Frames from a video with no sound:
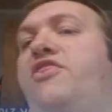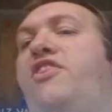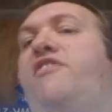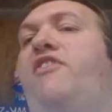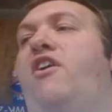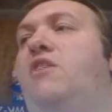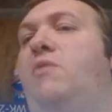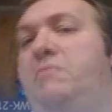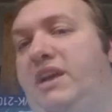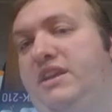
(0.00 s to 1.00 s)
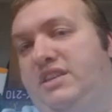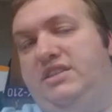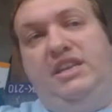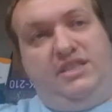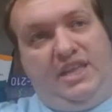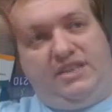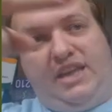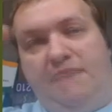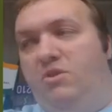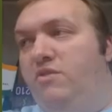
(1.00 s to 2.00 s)
The far one, because he sees this
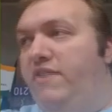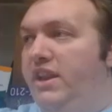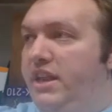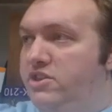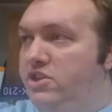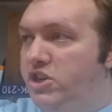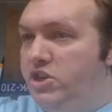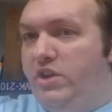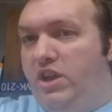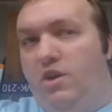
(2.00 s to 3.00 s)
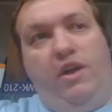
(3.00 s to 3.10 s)
guy move in, he's going to shoot at you,